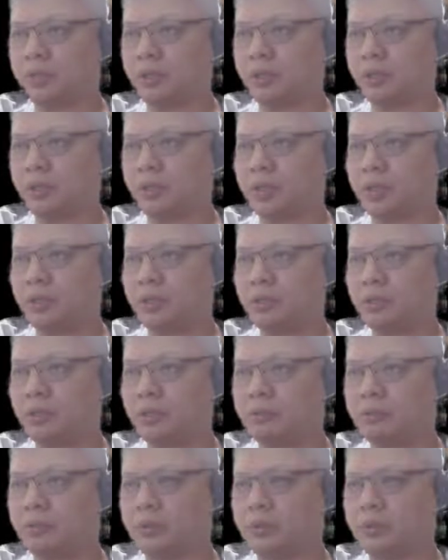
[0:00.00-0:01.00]
trade
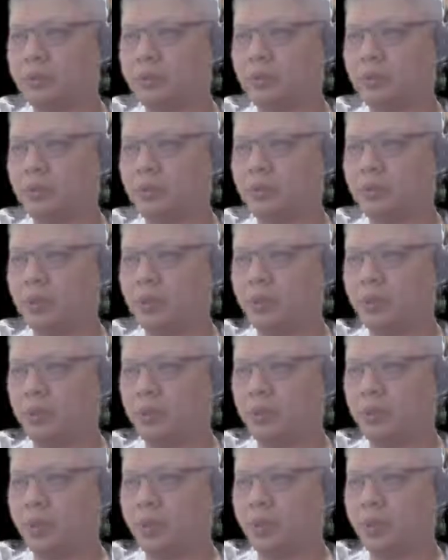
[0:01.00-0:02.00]
cannons with
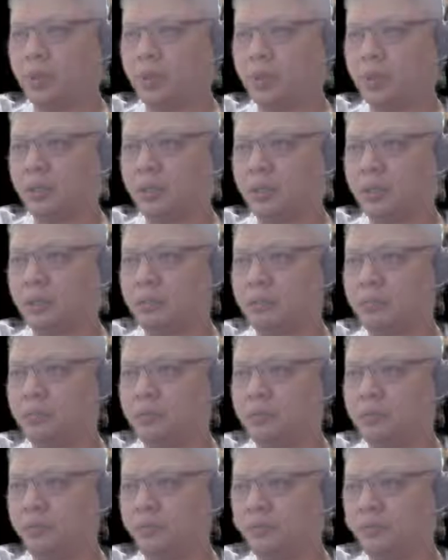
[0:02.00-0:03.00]

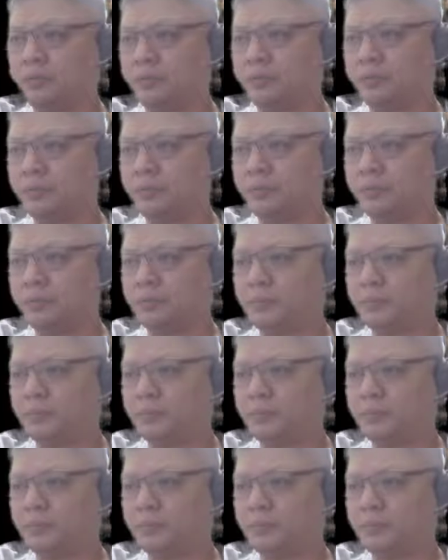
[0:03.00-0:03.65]
this move,